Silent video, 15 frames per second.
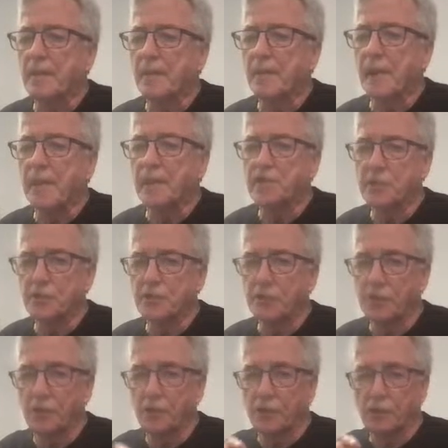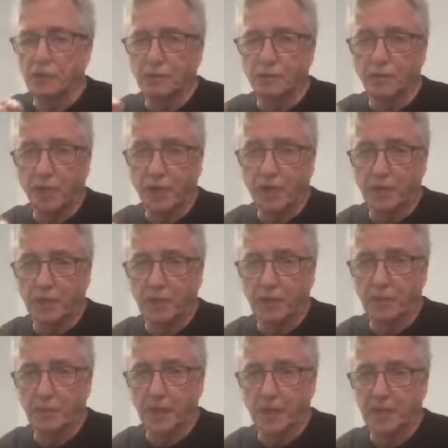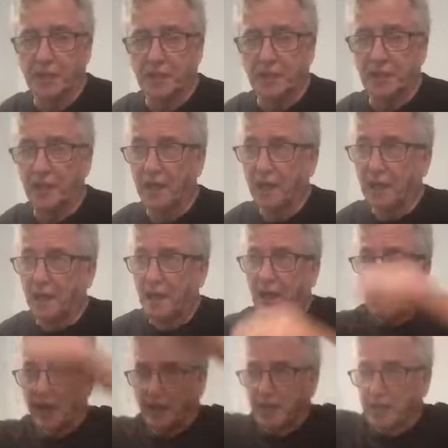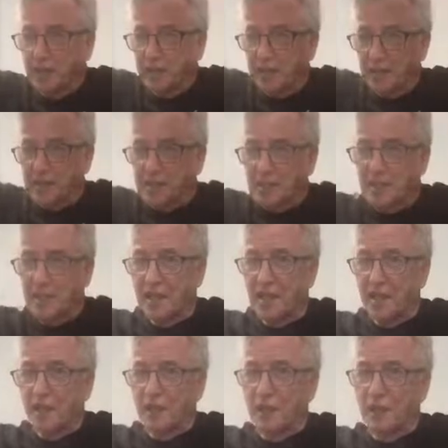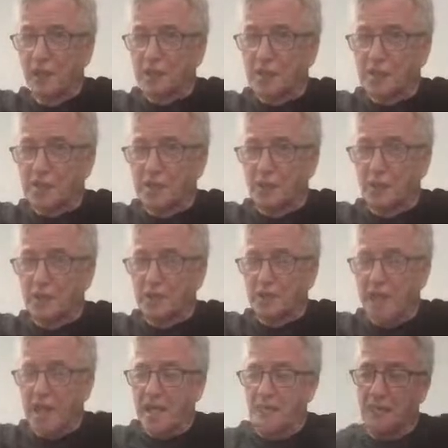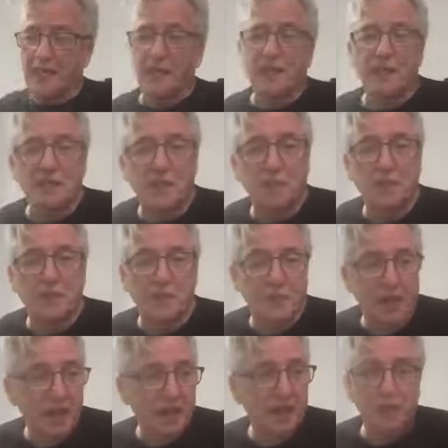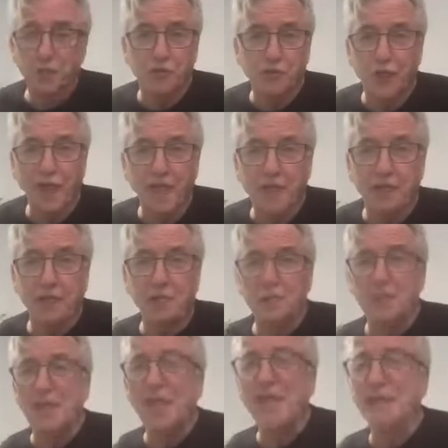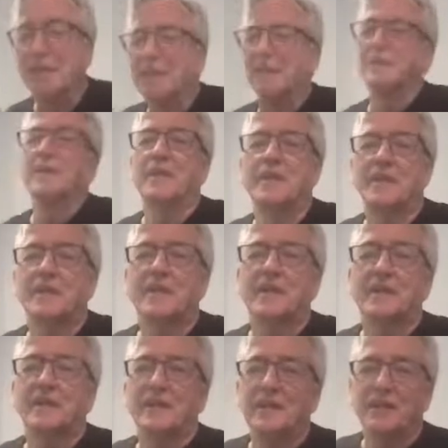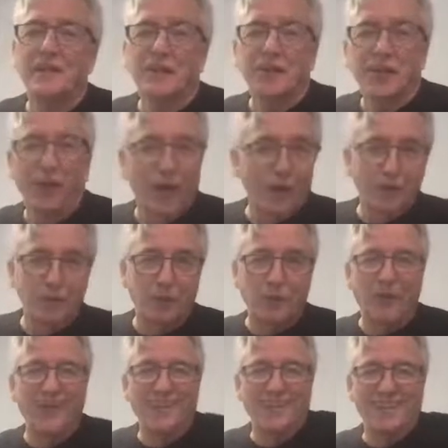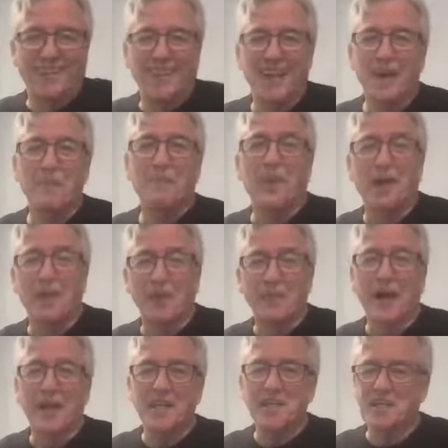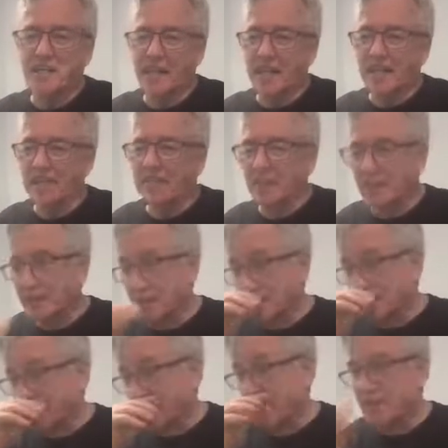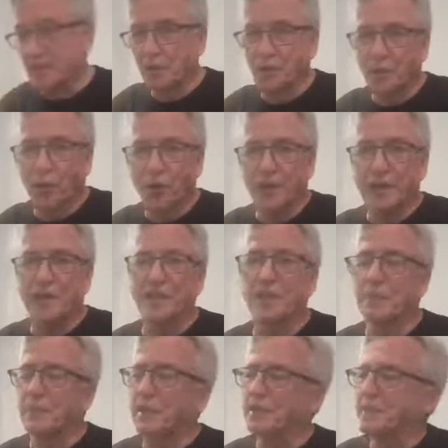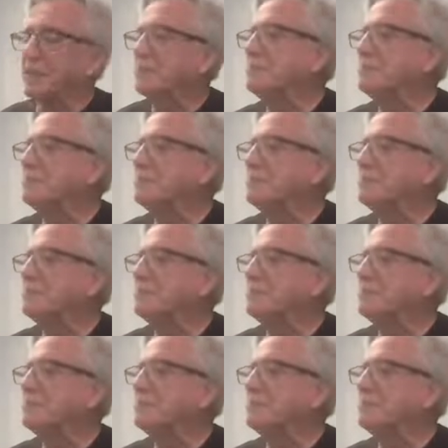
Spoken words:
I managed to do a little watercolour painting under this notice board canopy, because it was raining all day. Horrible. But I managed to get it done. Nice little watercolour painting.